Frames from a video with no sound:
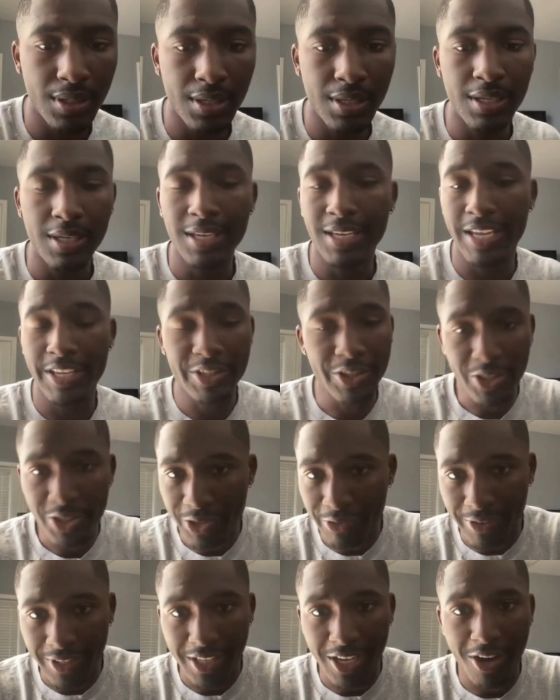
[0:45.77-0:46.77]
It's also
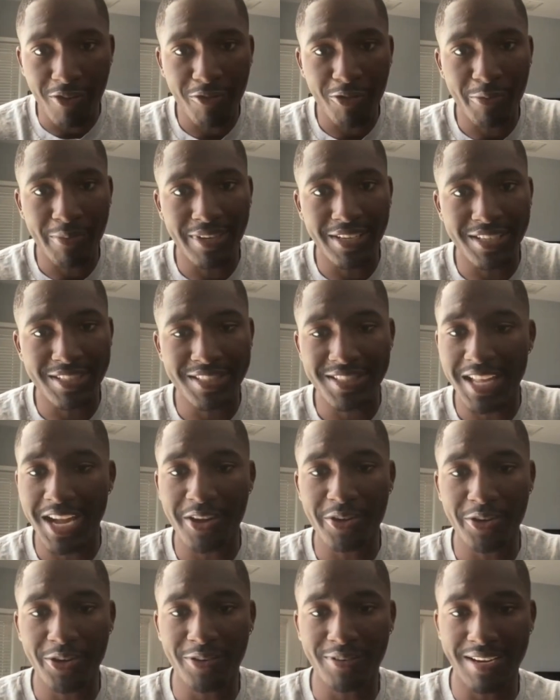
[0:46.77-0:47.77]
really helpful because now
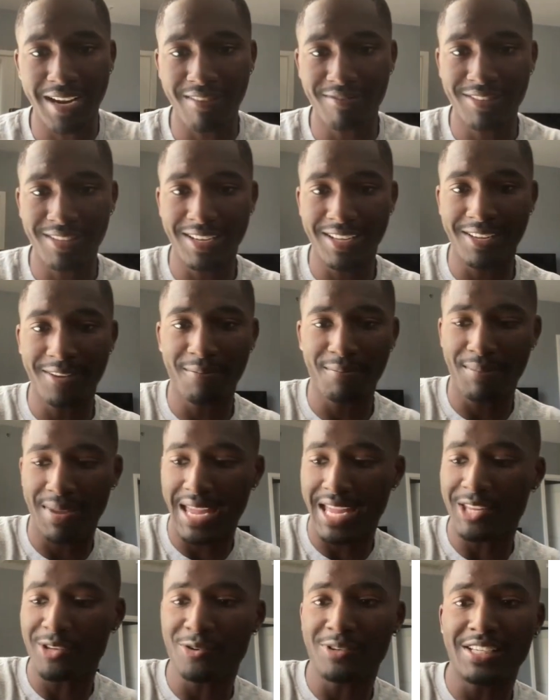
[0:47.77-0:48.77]
you don't have to like
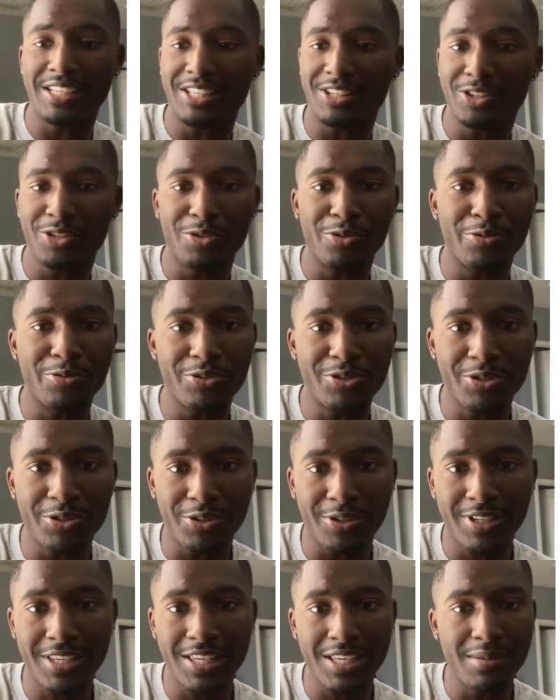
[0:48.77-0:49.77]
manually use your
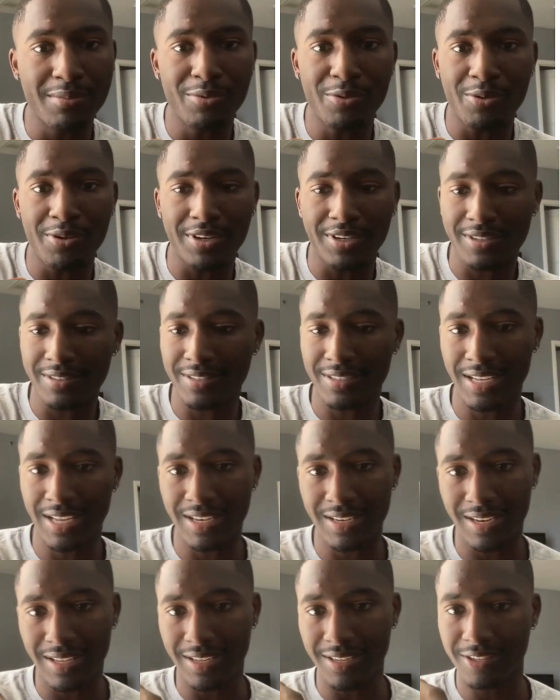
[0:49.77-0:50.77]
keyboard and
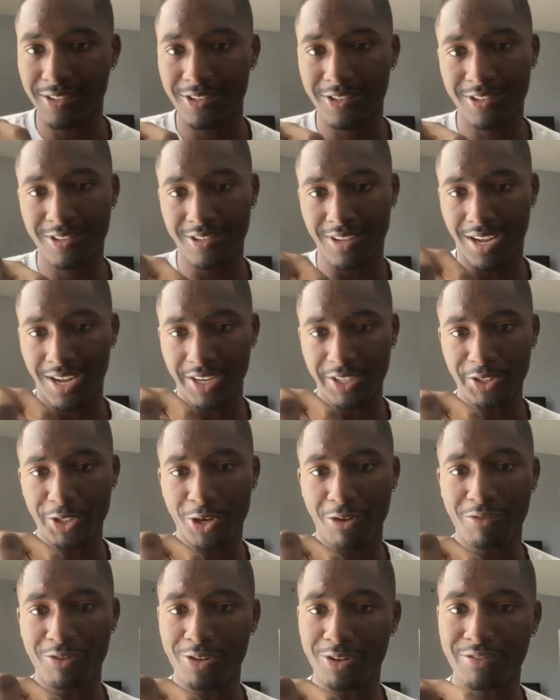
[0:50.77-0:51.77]
like hunch
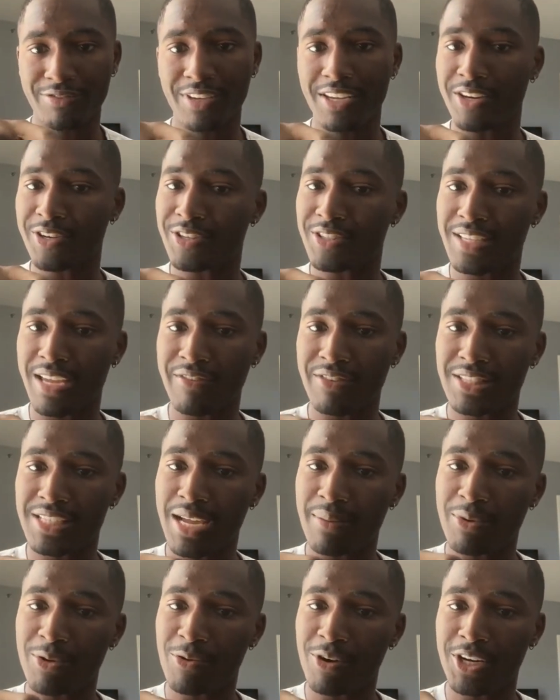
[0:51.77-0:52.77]
over your fingers every time
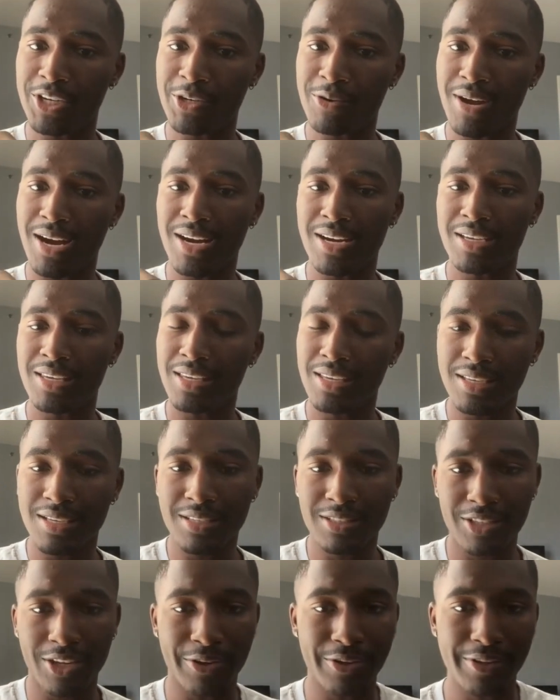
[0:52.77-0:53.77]
you want to do Anki.
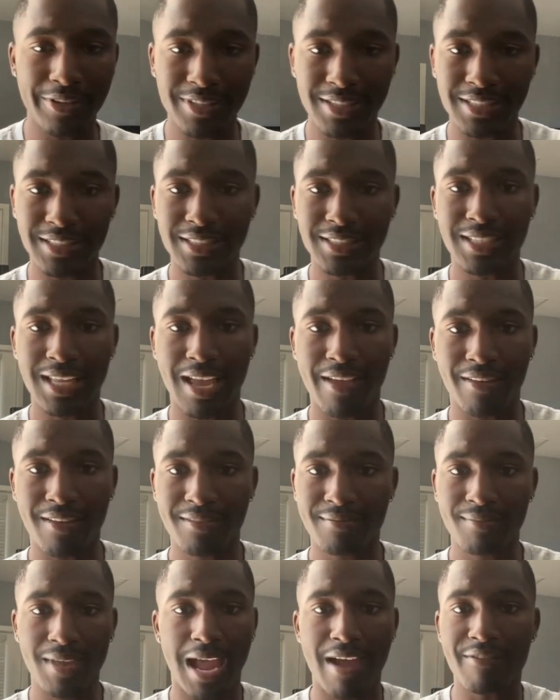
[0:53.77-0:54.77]
So you can just like
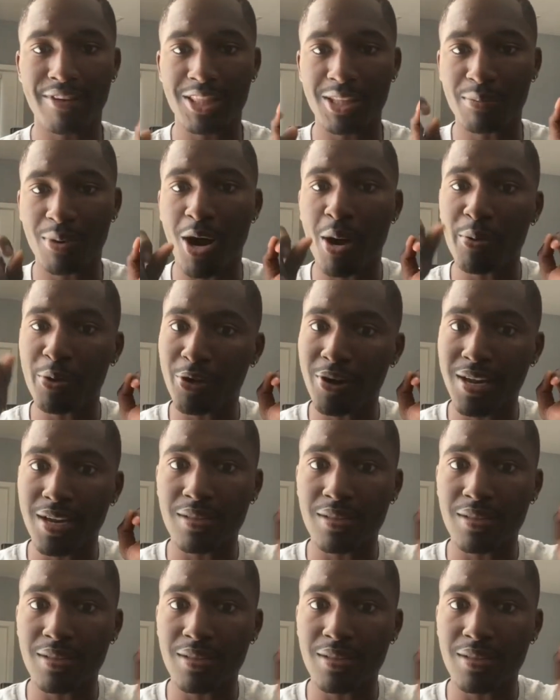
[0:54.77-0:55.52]
have it in the palm of your hand.